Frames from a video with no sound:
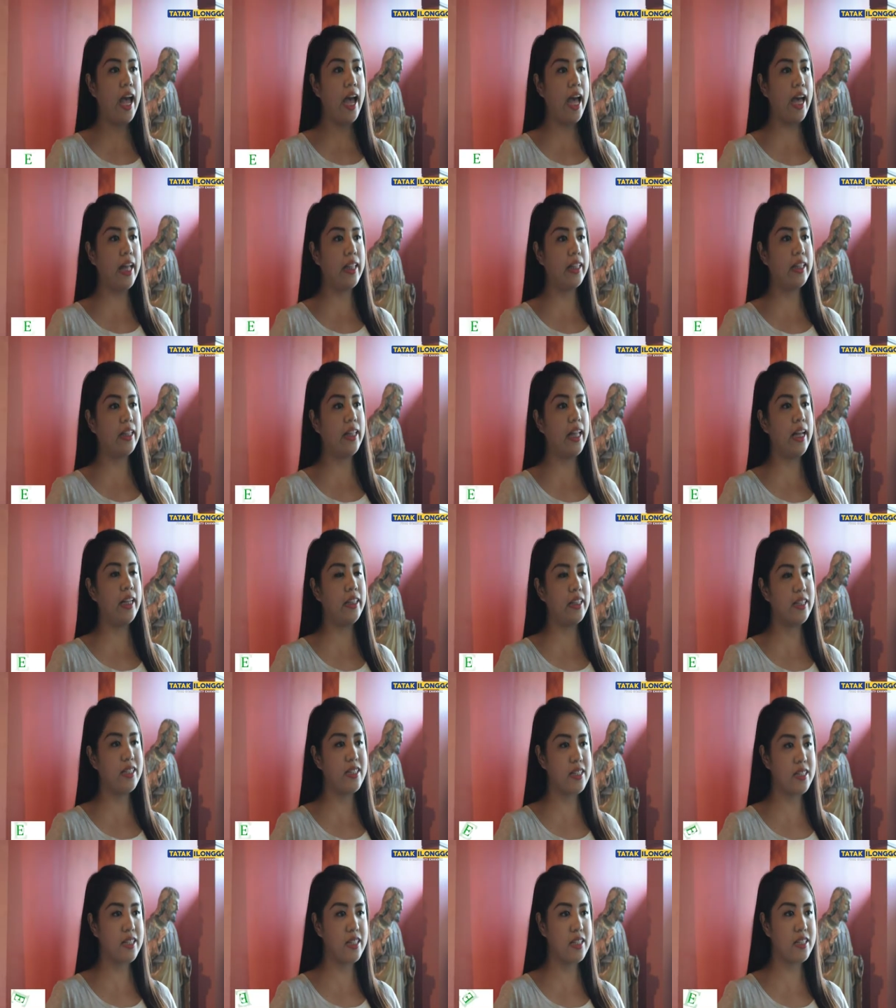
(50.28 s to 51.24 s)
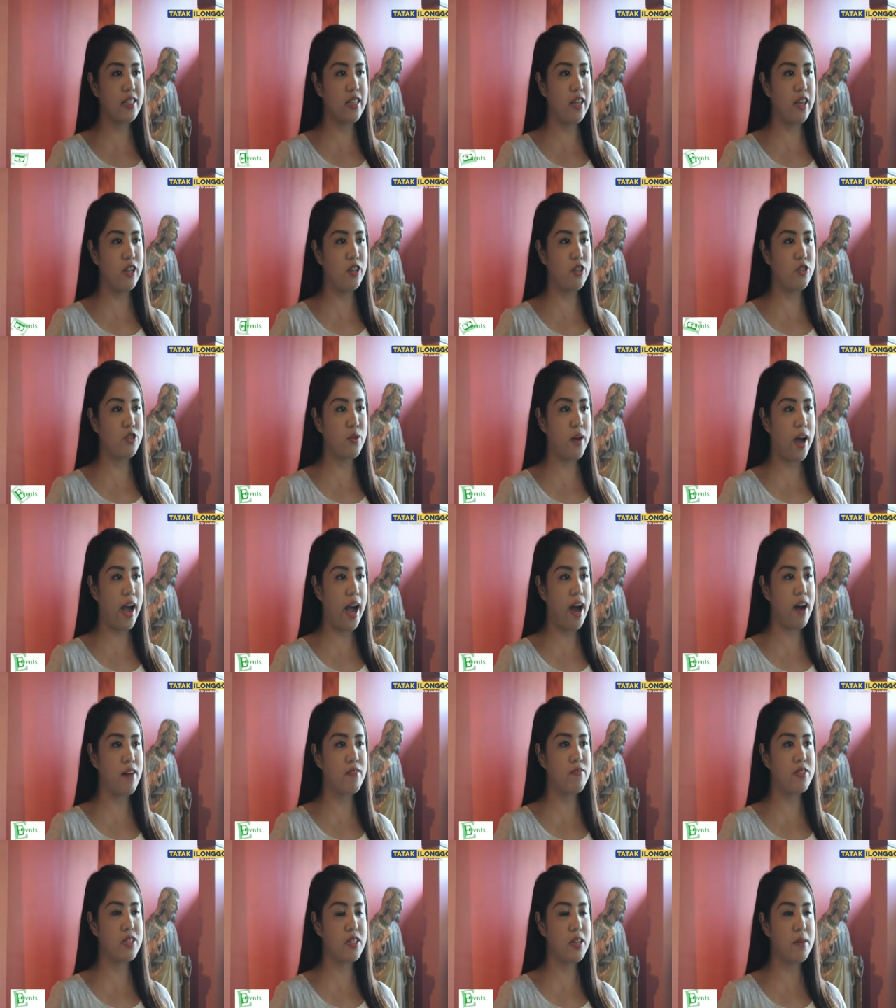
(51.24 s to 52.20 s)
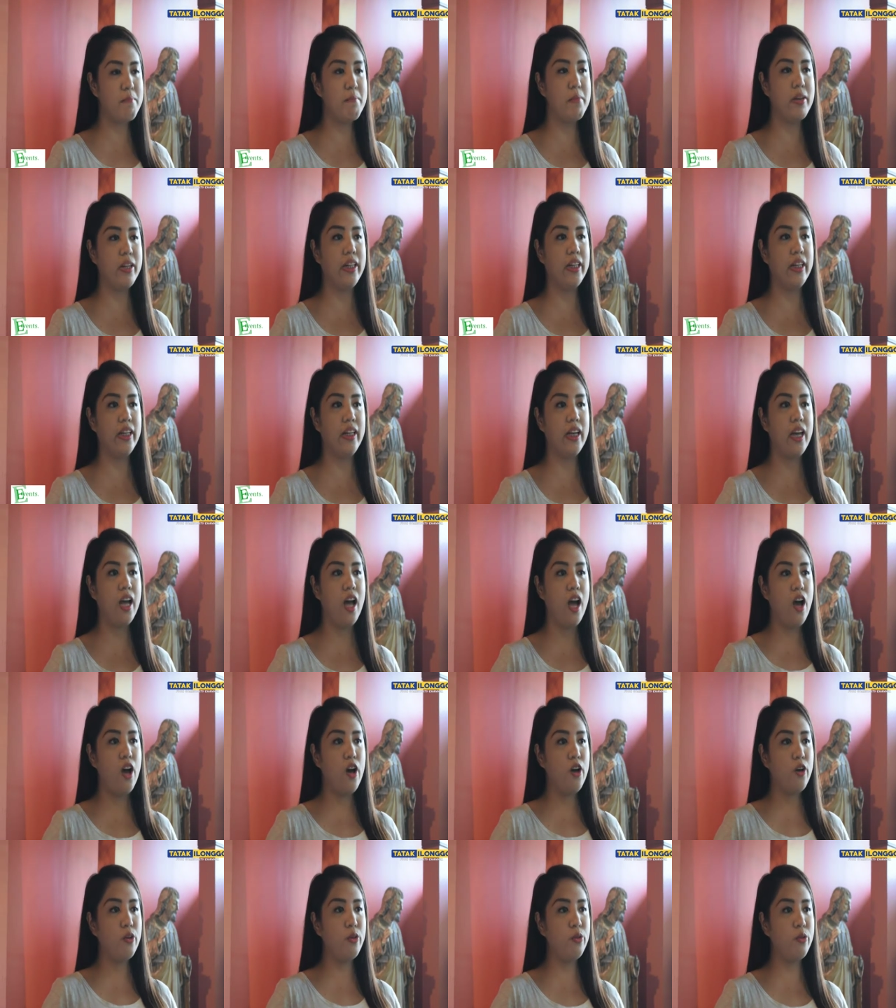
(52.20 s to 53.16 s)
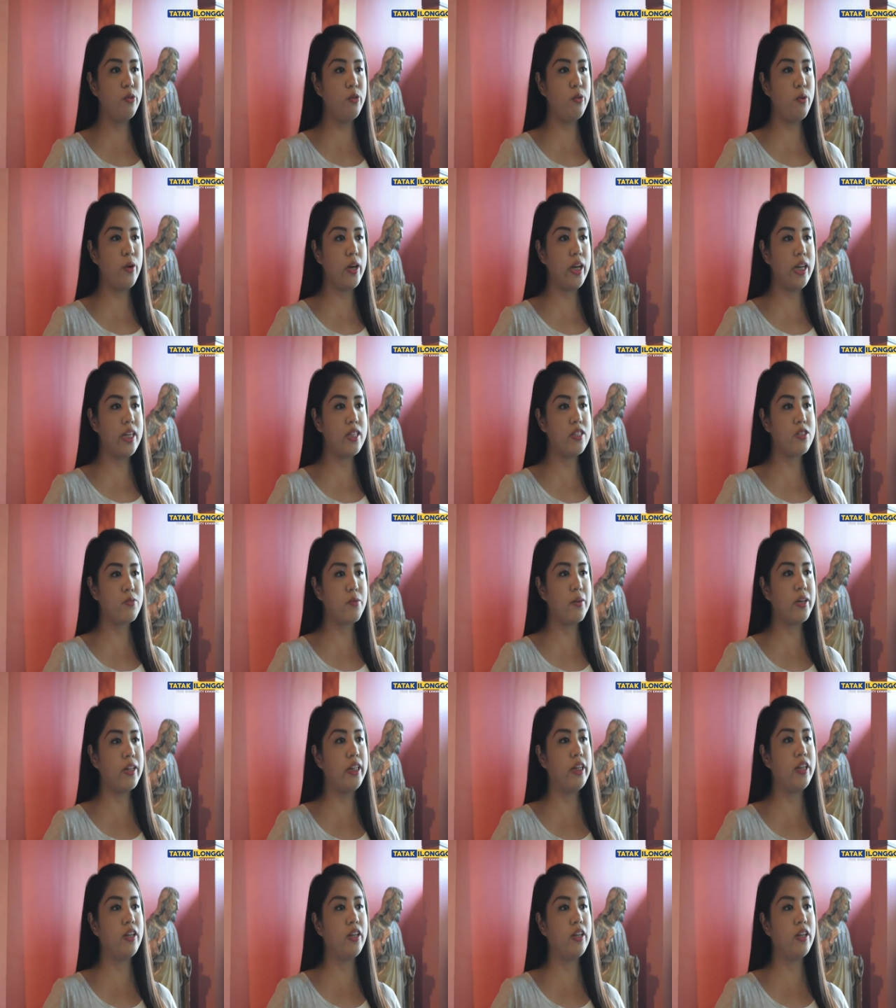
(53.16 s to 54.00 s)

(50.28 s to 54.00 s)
and the Lenten season to have somebody who is really